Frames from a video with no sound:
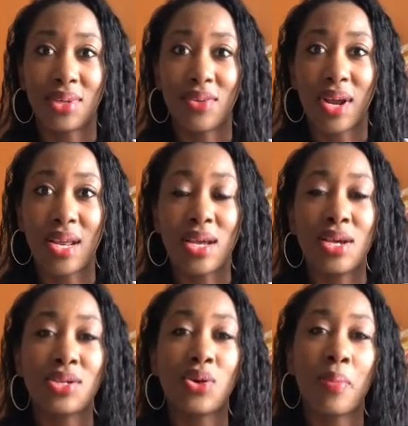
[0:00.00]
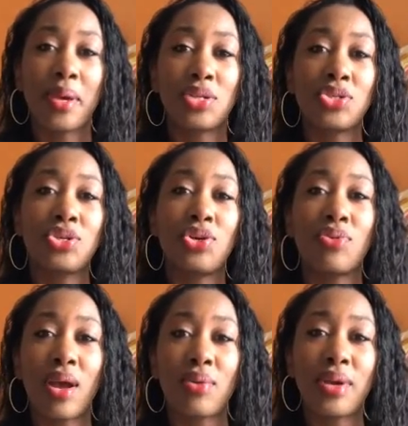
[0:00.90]
All right, so make sure your
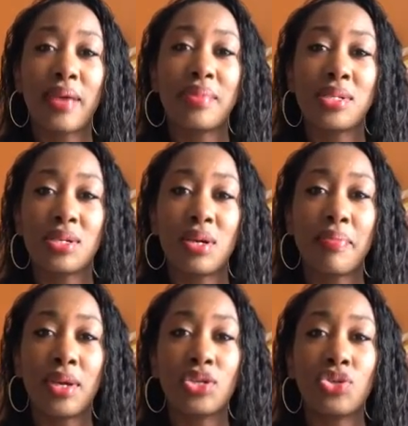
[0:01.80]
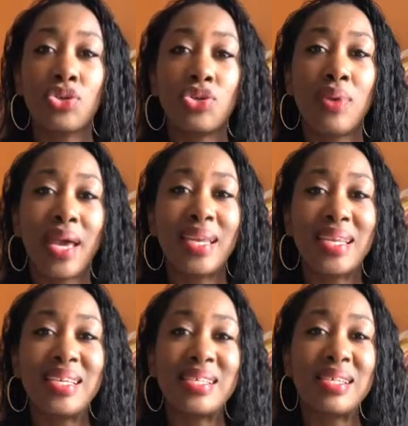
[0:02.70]
ground game is good. Make sure you at
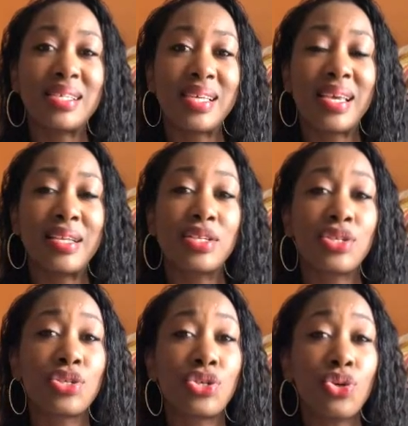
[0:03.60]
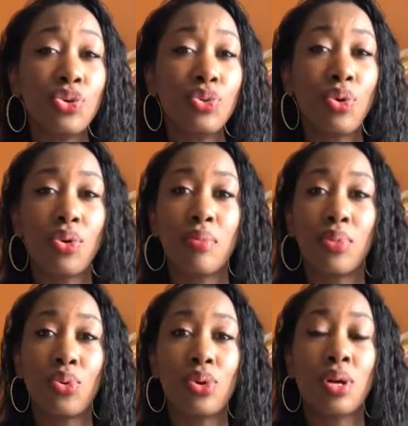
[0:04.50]
least attend 2 or
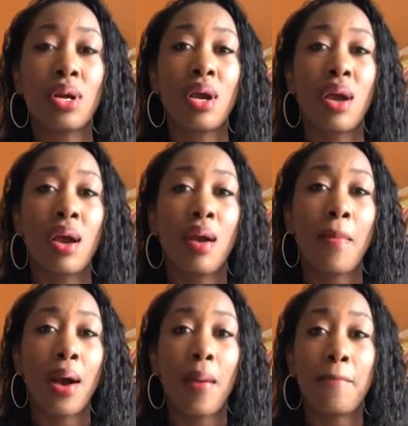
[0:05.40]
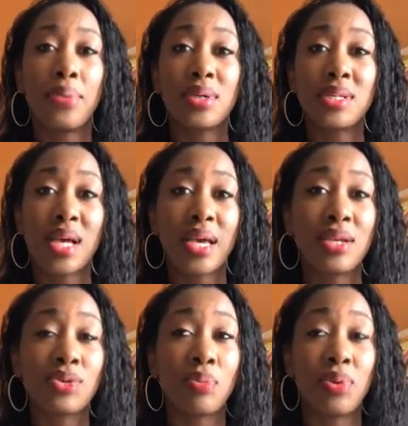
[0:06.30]
more book
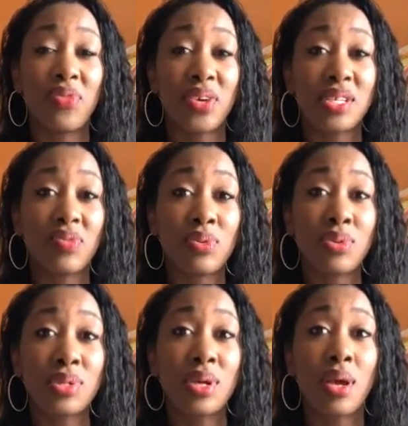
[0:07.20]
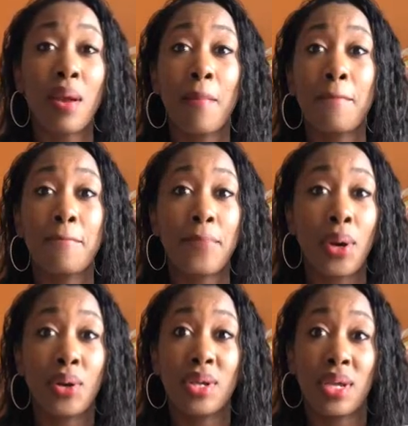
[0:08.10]
signings or book festivals
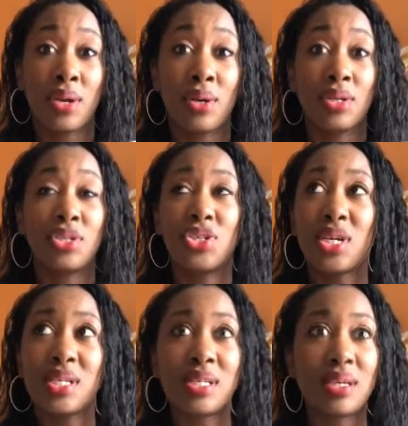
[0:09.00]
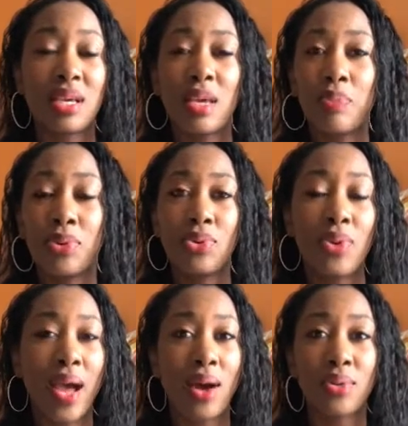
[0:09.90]
per year, just to keep
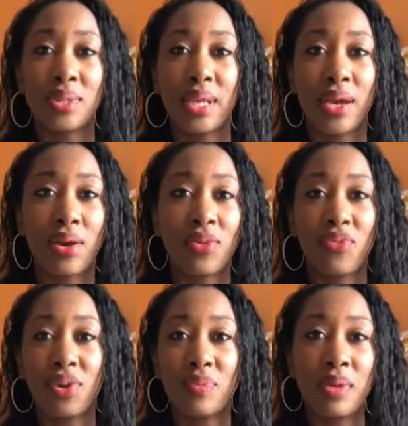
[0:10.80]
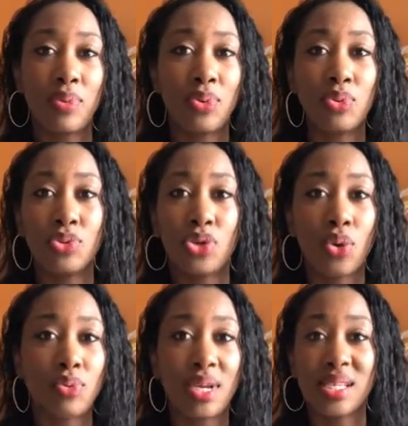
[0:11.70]
you out there in front of people who
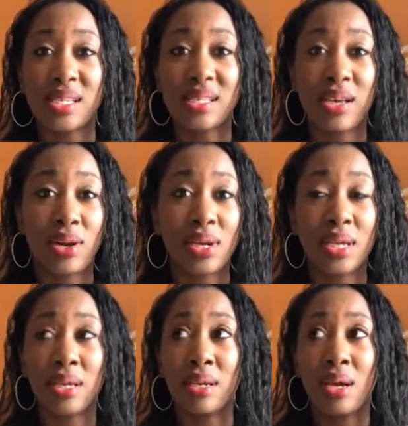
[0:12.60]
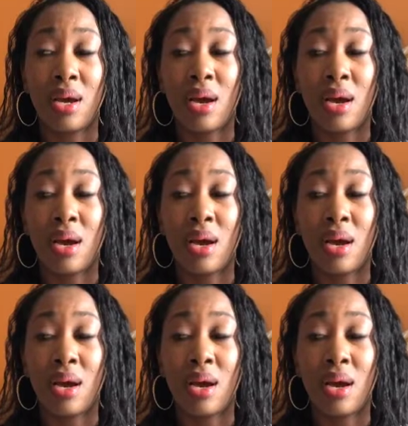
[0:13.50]
don't necessarily